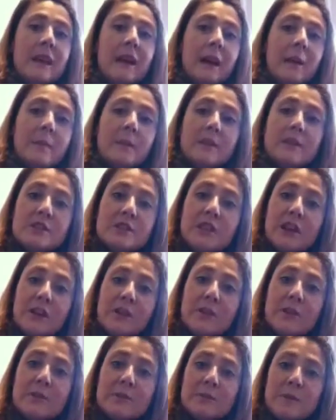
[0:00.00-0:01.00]
I'm going to
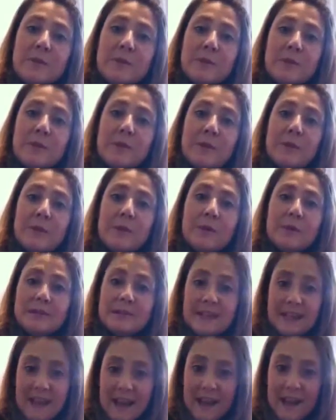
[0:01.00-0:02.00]
share those with you
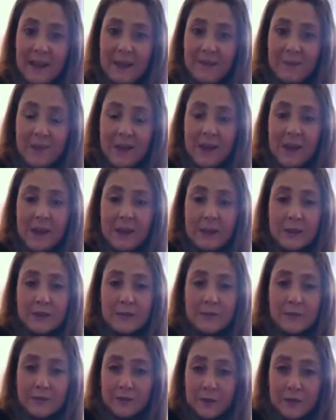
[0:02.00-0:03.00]
today. The
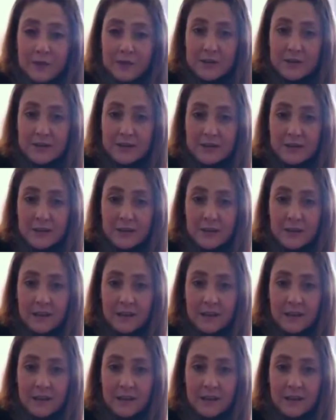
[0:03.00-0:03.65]
first